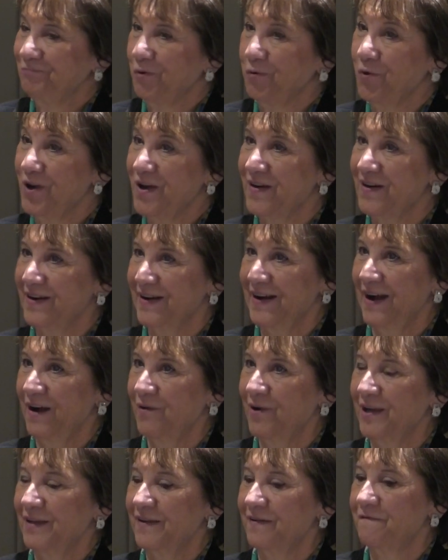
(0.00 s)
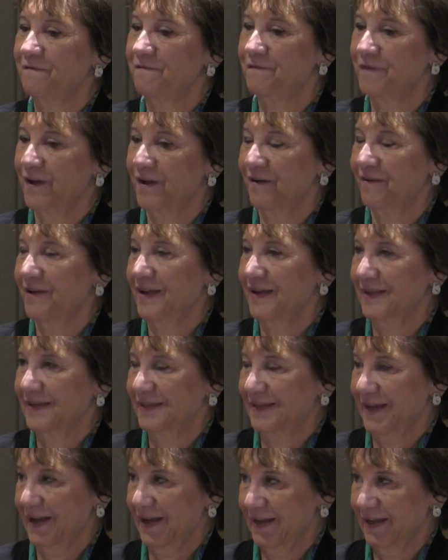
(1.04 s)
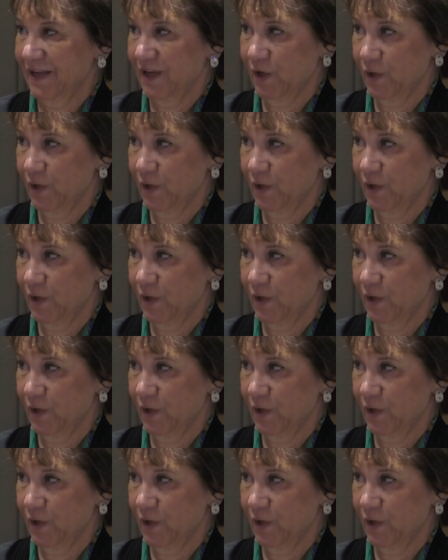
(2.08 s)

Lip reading: We are now at a very exciting